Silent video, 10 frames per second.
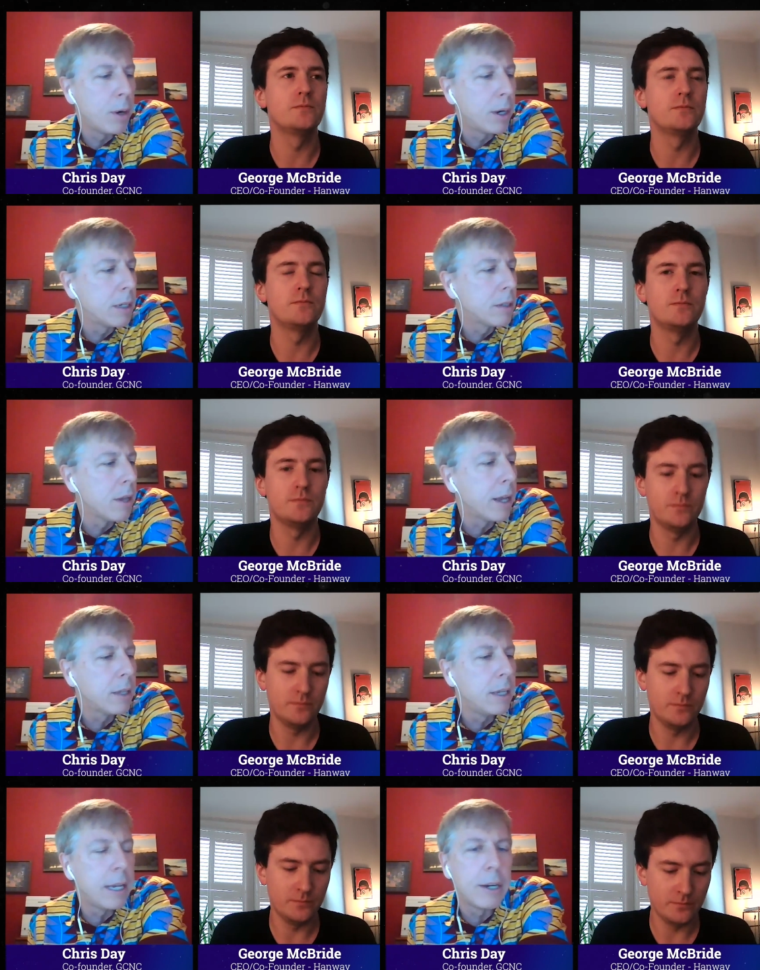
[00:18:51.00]
Speaker 1: market's likely
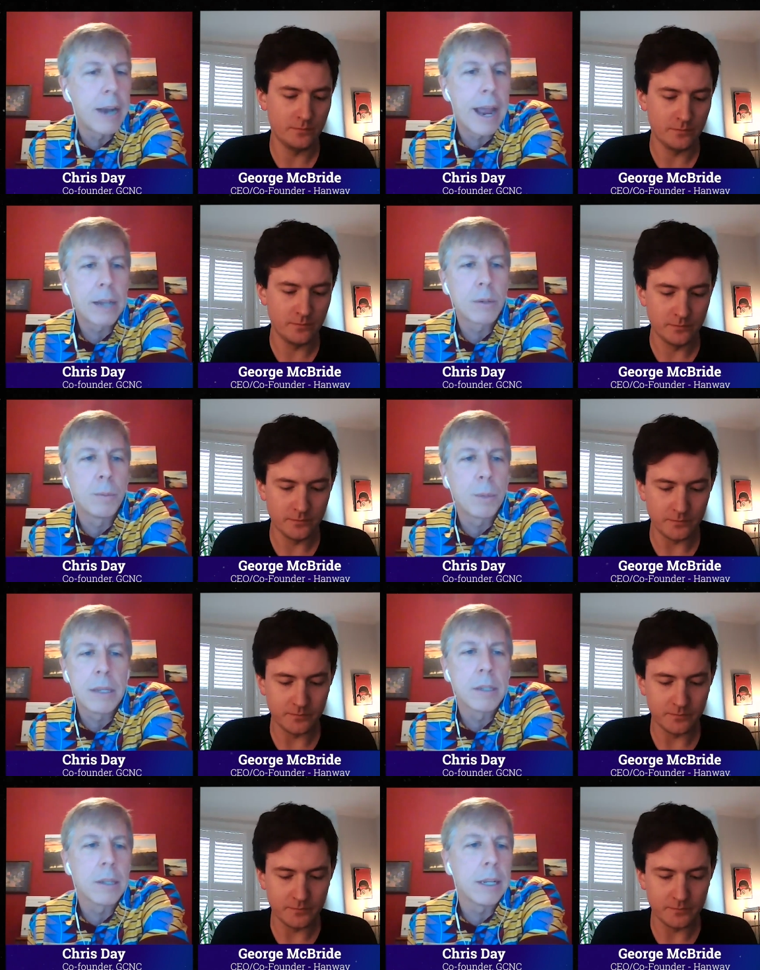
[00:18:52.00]
to interact with
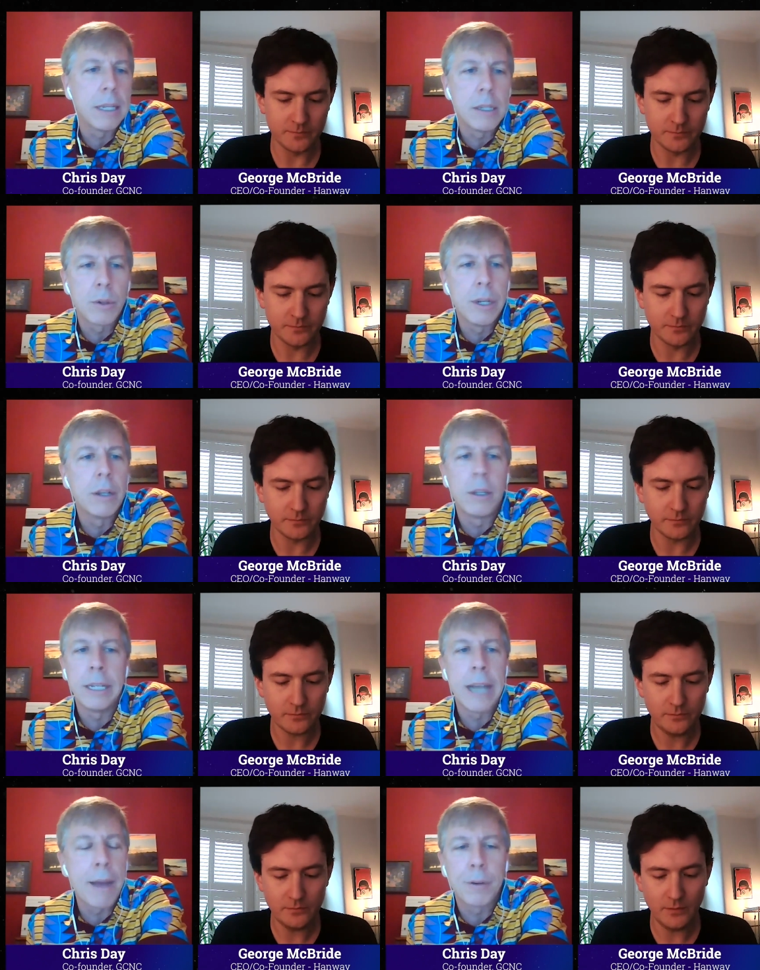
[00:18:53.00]
places like Israel and
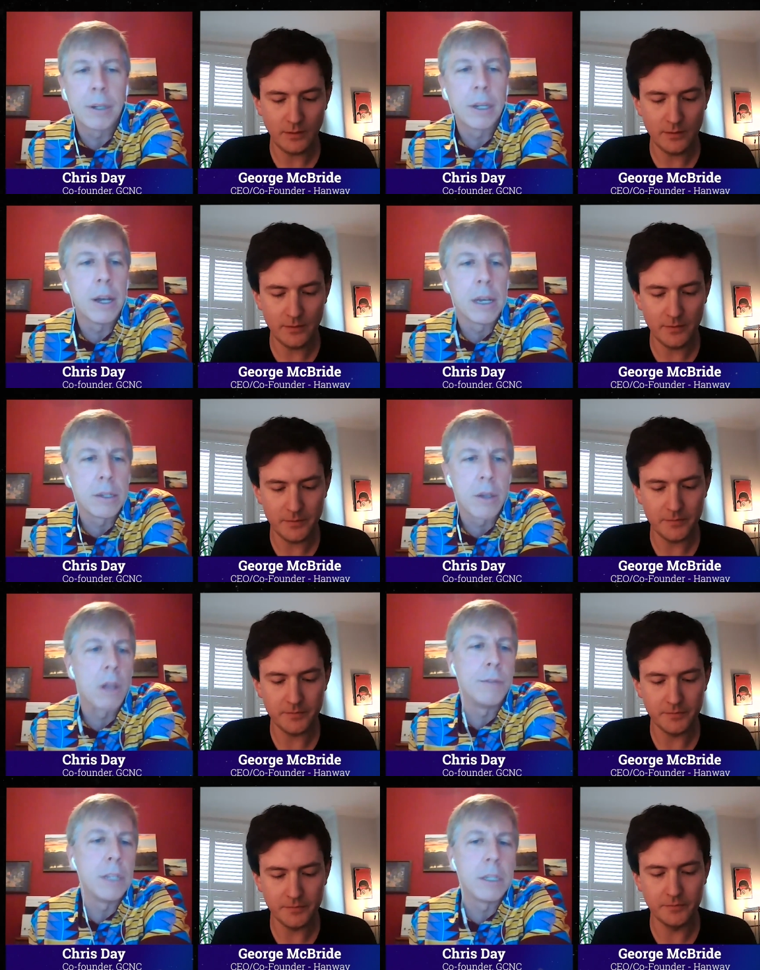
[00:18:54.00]
Africa as all
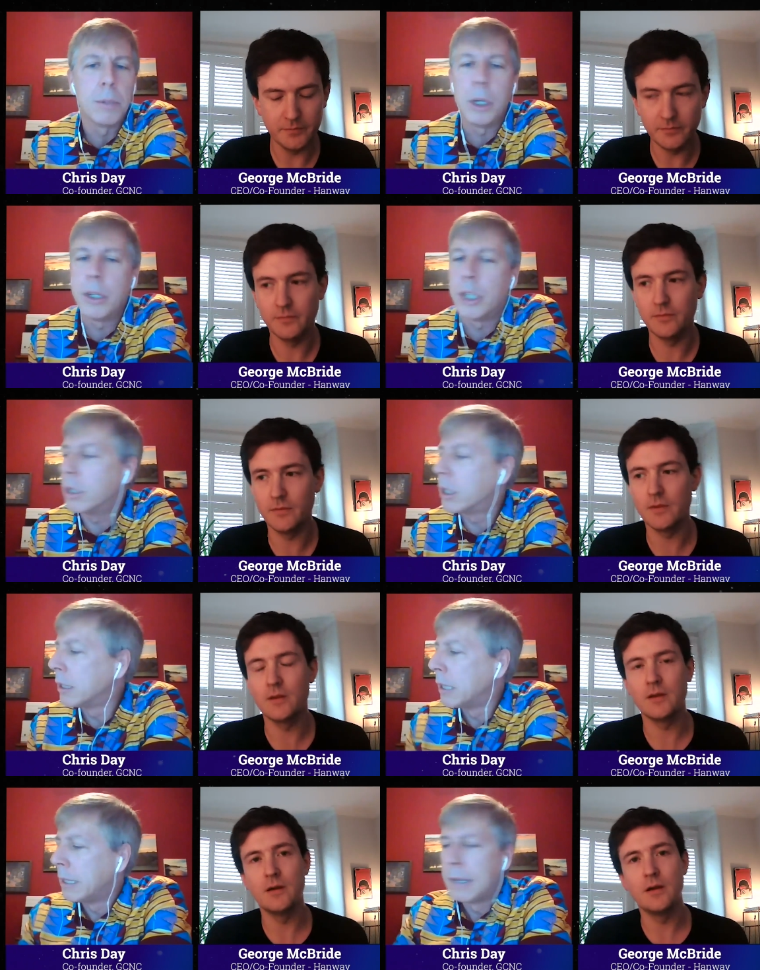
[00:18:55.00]
of this emerges.
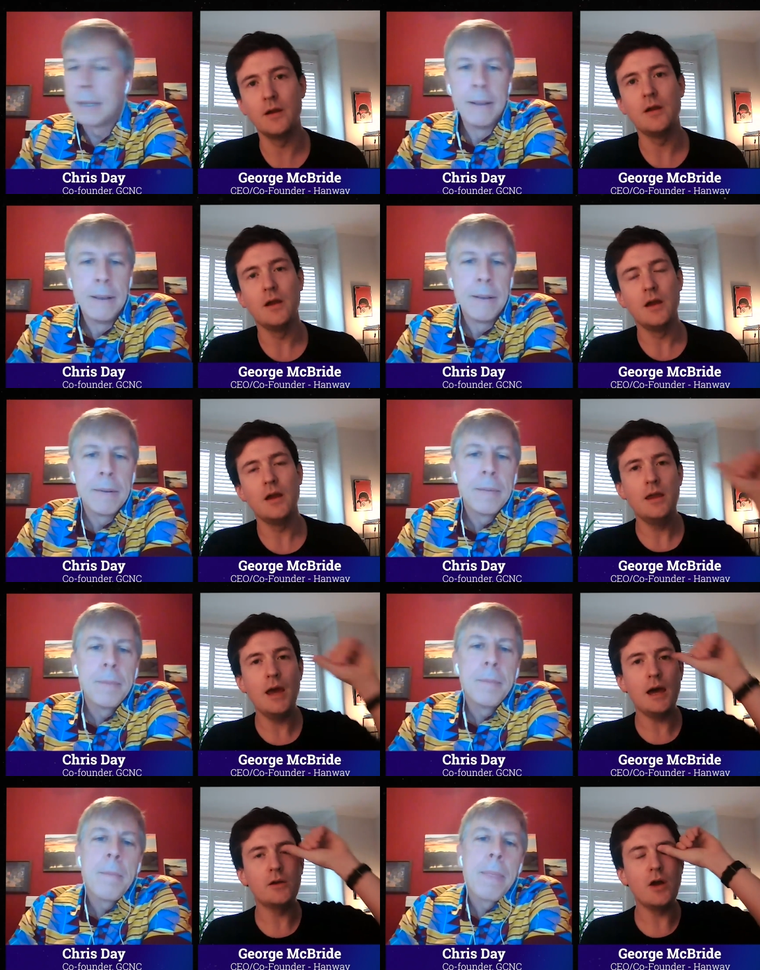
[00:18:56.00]

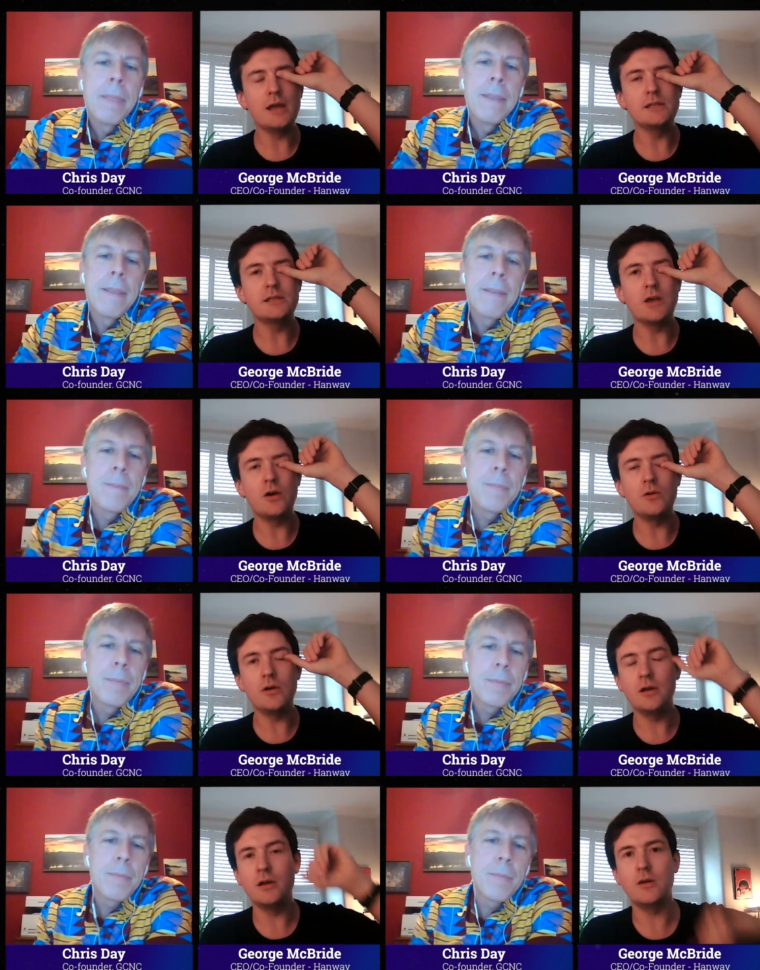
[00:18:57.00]
Speaker 2: Yeah, great. So
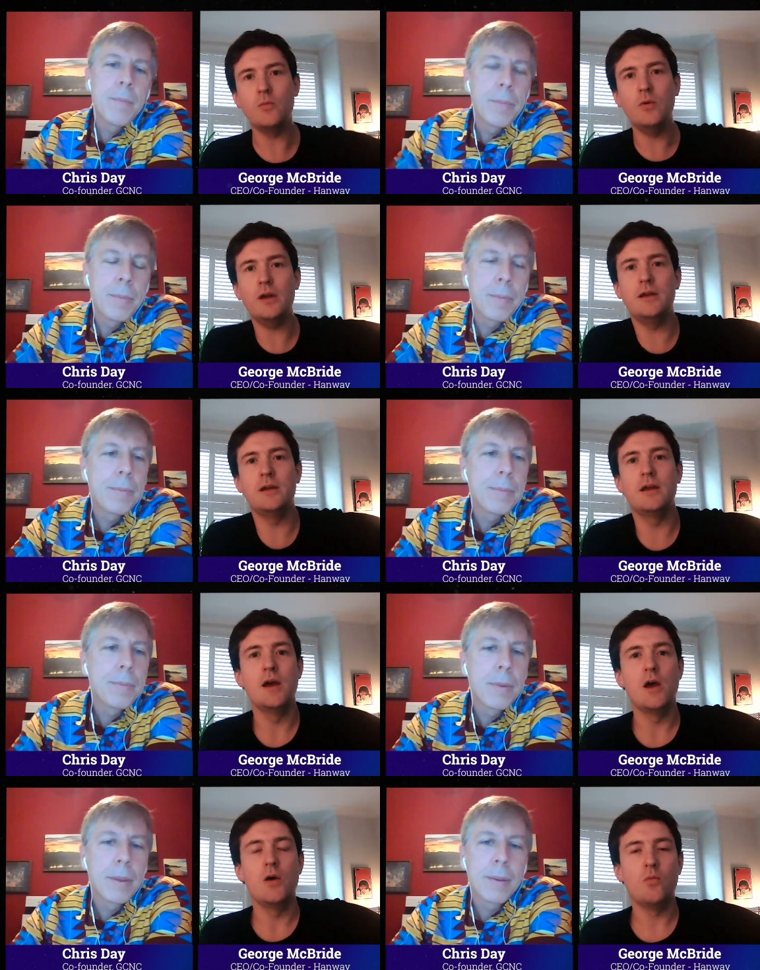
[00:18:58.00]
w-
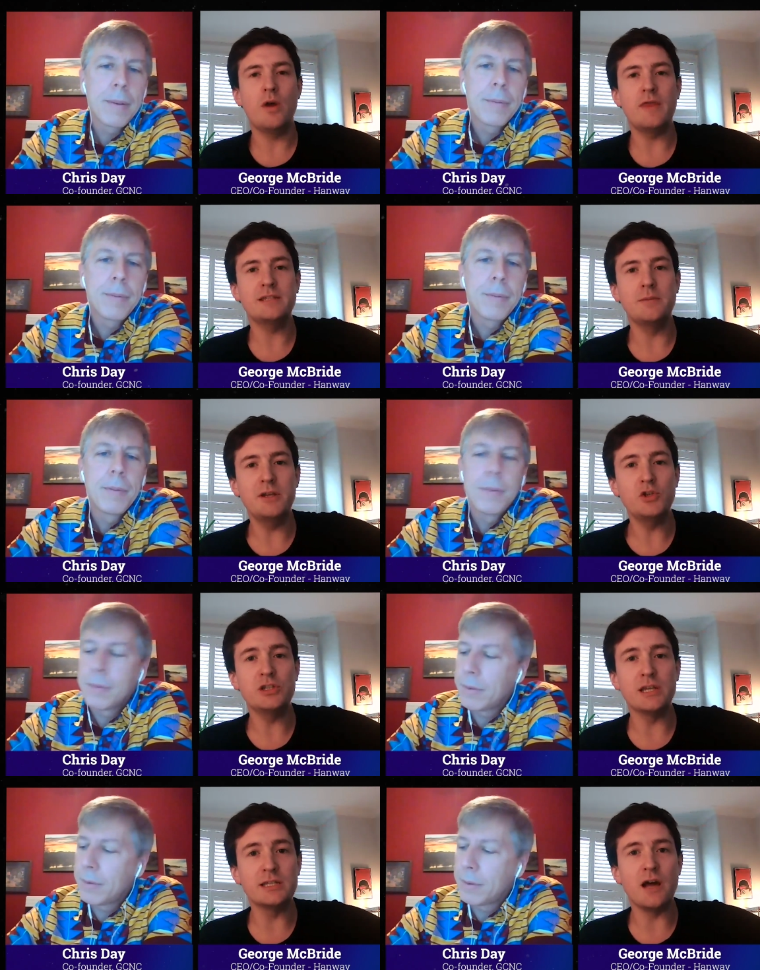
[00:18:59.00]
w- there's some
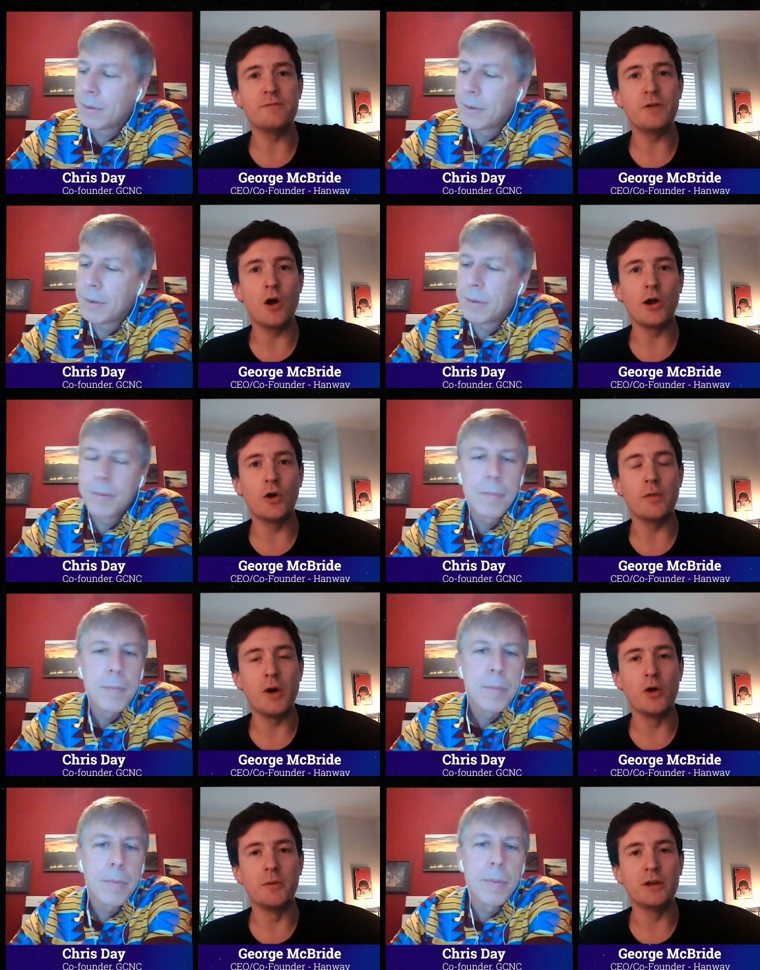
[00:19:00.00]
interesting stuff going on at the
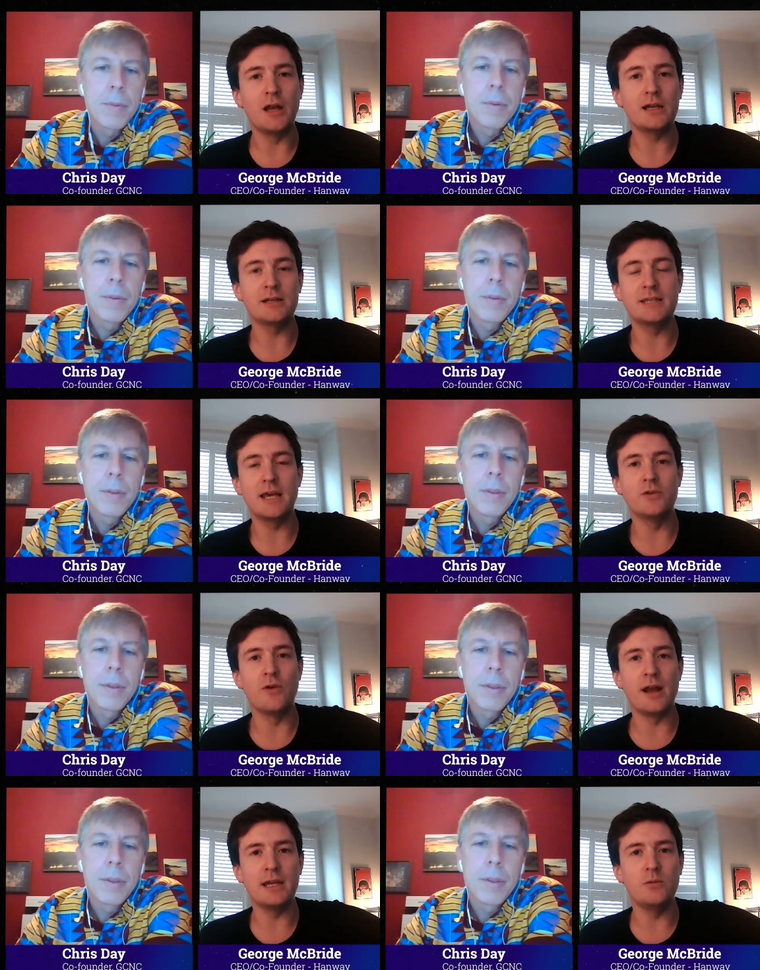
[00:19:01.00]
moment. Like I said
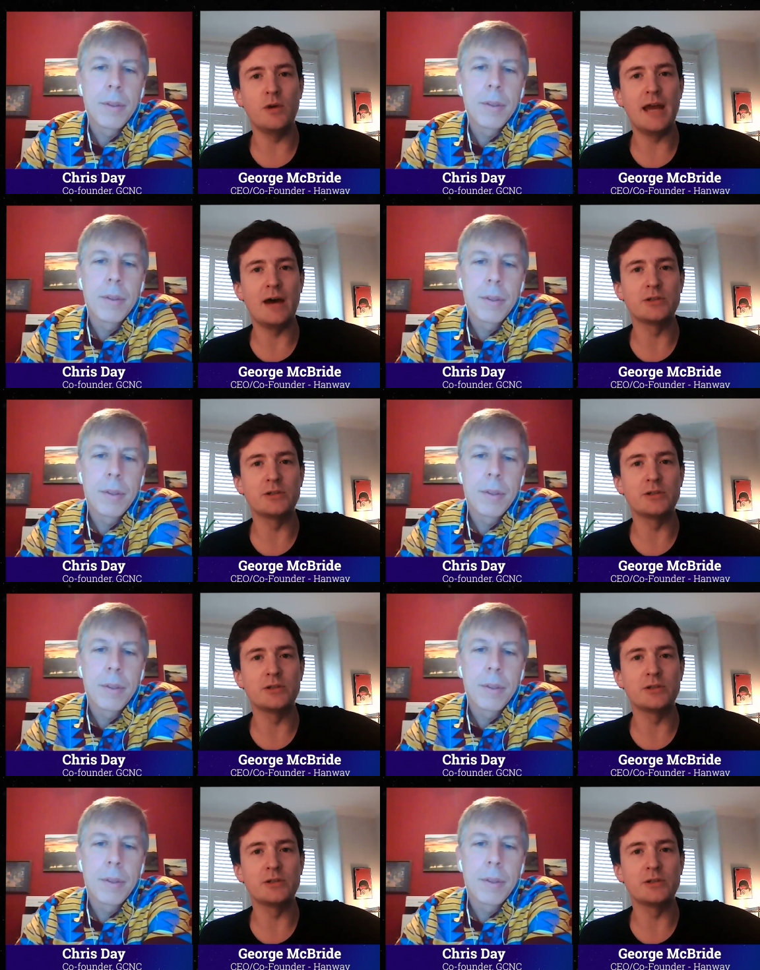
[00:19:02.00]
already, we're